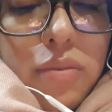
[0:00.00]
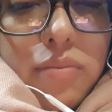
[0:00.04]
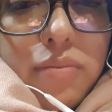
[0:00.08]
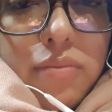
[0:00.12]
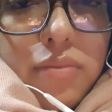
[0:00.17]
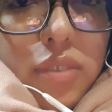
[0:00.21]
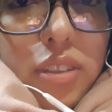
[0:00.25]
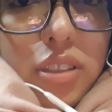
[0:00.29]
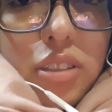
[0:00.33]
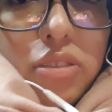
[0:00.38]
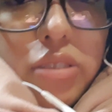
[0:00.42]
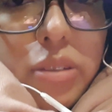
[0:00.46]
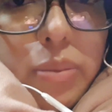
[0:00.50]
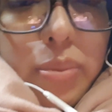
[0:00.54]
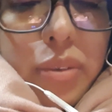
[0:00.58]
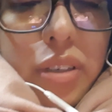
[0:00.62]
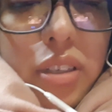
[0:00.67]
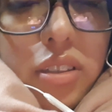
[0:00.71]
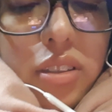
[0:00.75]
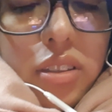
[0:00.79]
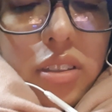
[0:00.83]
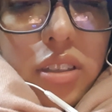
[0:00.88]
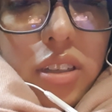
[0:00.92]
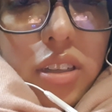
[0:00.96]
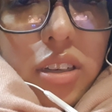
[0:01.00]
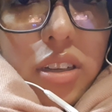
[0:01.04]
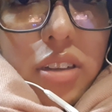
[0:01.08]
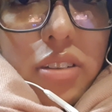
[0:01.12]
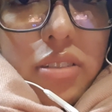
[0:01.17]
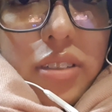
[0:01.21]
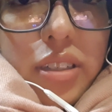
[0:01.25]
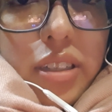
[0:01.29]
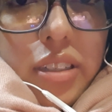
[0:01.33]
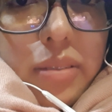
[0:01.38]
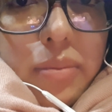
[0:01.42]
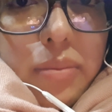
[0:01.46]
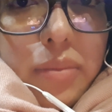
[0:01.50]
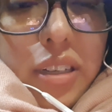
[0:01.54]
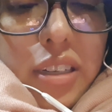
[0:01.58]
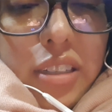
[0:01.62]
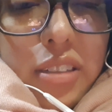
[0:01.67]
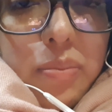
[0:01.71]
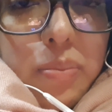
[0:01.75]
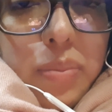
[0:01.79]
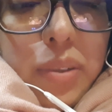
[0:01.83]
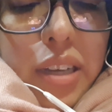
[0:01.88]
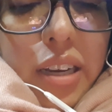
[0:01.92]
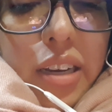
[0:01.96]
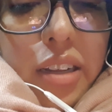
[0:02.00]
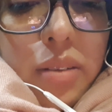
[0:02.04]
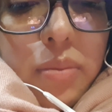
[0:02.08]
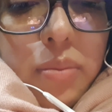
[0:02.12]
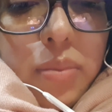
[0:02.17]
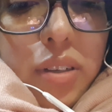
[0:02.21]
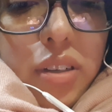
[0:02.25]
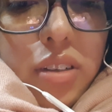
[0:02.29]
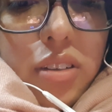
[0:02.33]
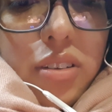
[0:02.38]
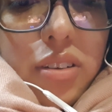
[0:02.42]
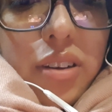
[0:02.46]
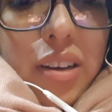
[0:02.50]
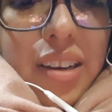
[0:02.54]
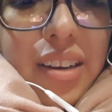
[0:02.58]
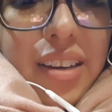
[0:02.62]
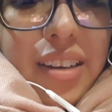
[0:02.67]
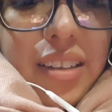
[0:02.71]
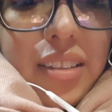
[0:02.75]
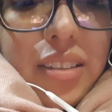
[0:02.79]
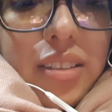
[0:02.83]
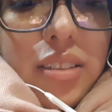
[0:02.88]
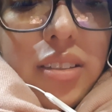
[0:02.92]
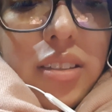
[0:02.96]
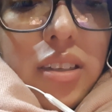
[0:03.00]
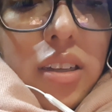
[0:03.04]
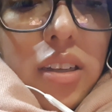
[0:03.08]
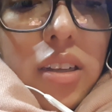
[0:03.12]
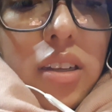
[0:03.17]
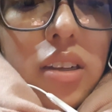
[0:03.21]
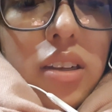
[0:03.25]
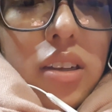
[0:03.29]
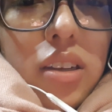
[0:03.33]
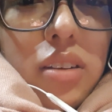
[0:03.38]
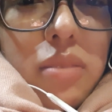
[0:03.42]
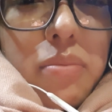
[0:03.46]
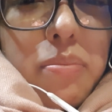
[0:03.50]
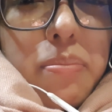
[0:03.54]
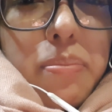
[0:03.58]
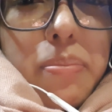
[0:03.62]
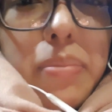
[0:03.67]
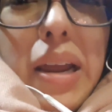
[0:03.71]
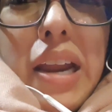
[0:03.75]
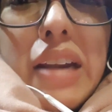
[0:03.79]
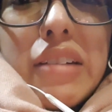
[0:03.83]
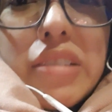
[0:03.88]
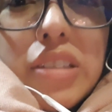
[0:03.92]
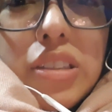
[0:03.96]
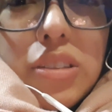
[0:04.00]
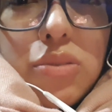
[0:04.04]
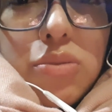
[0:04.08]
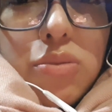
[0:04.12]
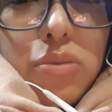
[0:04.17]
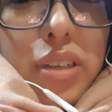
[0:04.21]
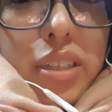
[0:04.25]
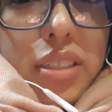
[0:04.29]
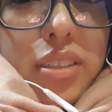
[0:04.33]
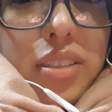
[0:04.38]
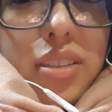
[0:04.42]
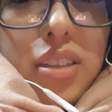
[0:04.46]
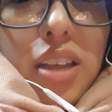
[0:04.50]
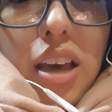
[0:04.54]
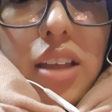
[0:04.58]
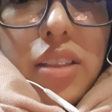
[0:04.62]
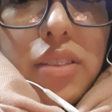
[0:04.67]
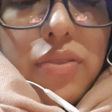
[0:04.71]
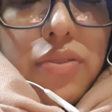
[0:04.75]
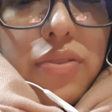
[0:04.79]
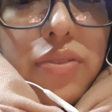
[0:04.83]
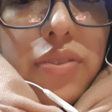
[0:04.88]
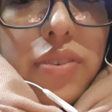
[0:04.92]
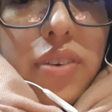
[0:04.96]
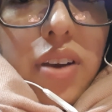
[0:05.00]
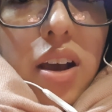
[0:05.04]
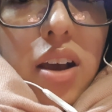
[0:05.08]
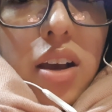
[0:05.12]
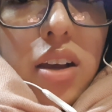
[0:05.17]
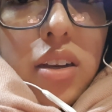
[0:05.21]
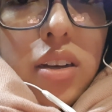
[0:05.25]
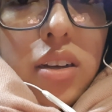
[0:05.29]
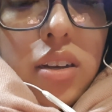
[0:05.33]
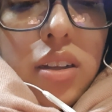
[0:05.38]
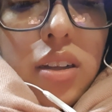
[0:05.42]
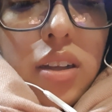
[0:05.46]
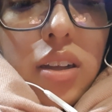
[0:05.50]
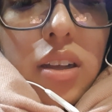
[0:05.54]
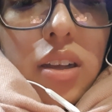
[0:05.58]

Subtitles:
this trip continues as planned. But guys, Paris was not fun.